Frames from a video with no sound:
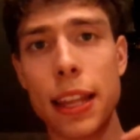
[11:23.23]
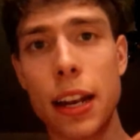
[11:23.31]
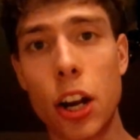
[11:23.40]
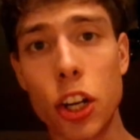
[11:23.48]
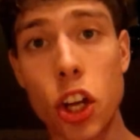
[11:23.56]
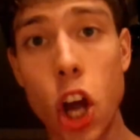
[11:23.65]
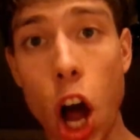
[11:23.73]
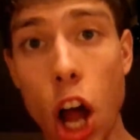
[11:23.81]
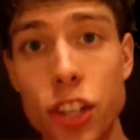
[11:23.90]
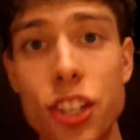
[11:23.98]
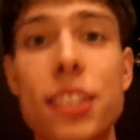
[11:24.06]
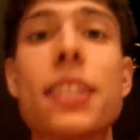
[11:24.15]
that
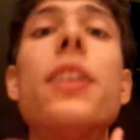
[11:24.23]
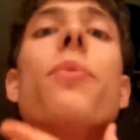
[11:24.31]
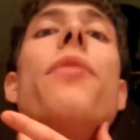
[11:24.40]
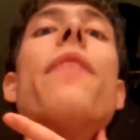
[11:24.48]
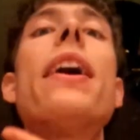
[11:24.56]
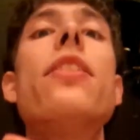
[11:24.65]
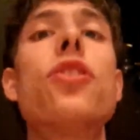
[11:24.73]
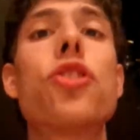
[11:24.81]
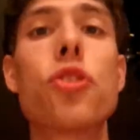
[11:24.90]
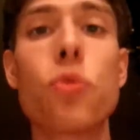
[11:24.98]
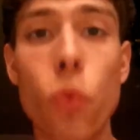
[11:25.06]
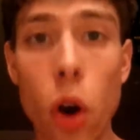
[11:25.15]
unconsciously we've had to
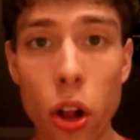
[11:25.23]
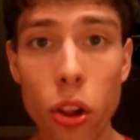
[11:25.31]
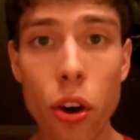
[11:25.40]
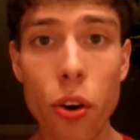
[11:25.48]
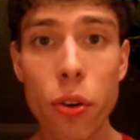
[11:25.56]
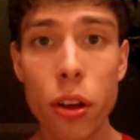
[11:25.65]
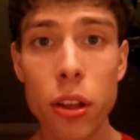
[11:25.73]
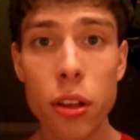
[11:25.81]
swallow